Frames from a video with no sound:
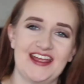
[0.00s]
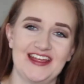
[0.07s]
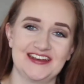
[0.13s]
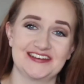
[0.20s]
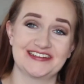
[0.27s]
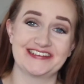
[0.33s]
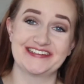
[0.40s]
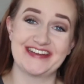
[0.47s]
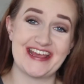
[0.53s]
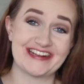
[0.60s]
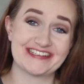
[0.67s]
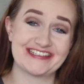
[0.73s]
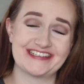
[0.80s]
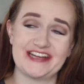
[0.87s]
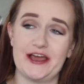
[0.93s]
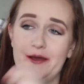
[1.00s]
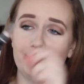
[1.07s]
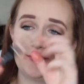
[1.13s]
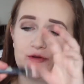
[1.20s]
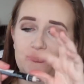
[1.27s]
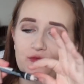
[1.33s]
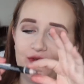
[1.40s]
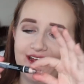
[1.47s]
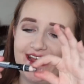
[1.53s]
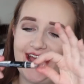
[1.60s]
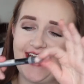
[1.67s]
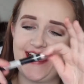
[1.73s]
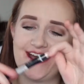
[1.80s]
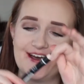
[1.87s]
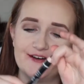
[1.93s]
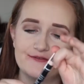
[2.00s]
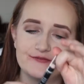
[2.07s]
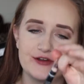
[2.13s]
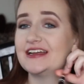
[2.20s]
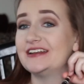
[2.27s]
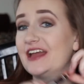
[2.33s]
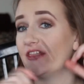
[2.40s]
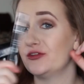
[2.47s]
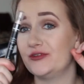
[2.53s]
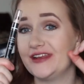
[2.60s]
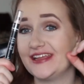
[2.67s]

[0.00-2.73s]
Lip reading: And next up, we have another